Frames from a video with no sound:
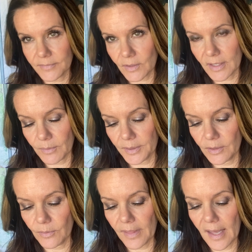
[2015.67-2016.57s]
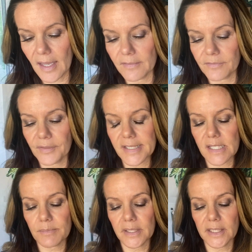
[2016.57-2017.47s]
Okay, we know that.
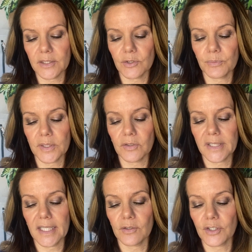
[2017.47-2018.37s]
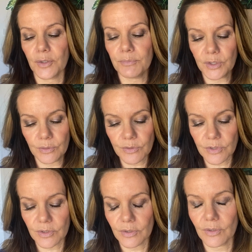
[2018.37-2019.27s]
Flexibility to relocate or
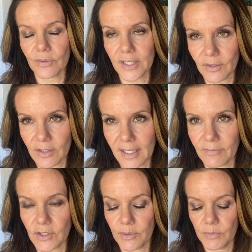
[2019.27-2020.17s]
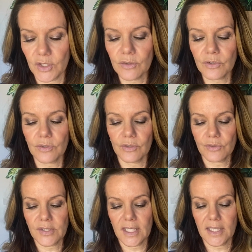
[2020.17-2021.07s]
commute. You know that you're gonna have to commute. You
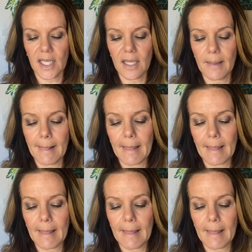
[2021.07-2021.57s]
understand that.